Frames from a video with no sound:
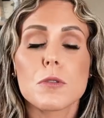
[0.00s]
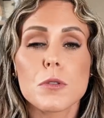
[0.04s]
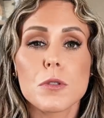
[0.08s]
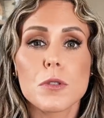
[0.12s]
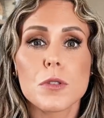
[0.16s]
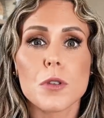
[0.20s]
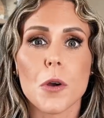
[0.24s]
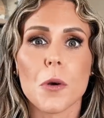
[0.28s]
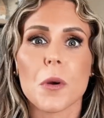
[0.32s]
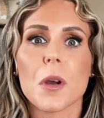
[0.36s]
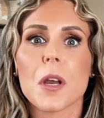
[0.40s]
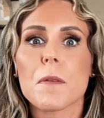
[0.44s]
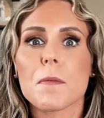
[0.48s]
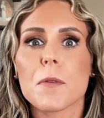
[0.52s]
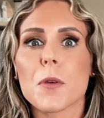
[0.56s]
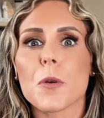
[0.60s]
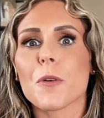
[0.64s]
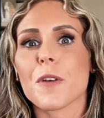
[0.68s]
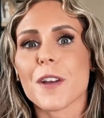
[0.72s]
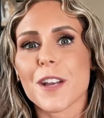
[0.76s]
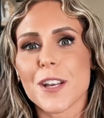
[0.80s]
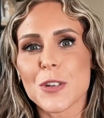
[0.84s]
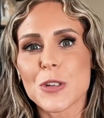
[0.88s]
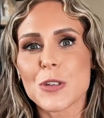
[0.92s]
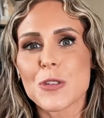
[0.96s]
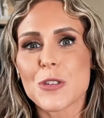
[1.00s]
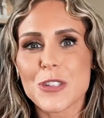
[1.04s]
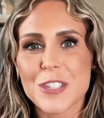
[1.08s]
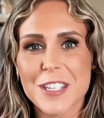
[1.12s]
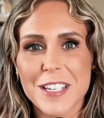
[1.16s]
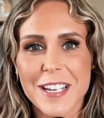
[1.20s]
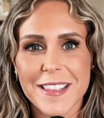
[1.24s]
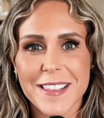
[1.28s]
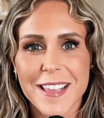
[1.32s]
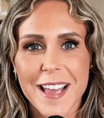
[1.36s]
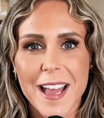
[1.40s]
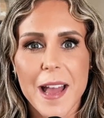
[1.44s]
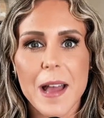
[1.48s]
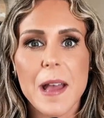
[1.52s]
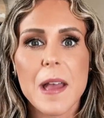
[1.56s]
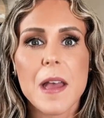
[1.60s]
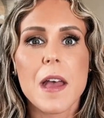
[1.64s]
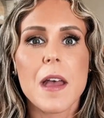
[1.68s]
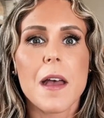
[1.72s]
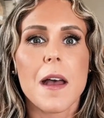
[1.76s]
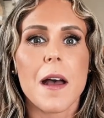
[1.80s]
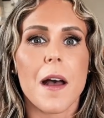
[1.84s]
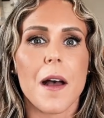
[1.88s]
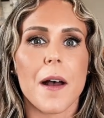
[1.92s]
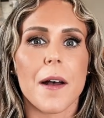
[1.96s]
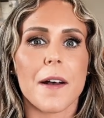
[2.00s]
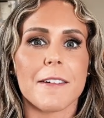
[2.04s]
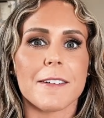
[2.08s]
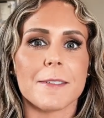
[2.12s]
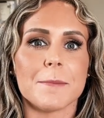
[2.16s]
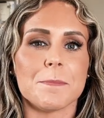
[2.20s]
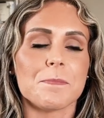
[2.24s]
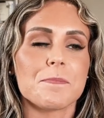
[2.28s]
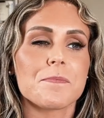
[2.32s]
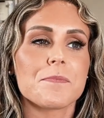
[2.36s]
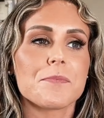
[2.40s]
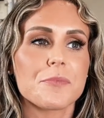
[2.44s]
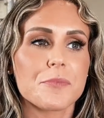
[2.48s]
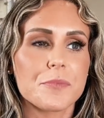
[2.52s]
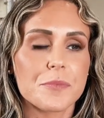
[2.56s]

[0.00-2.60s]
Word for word: So if you're interested in that, um,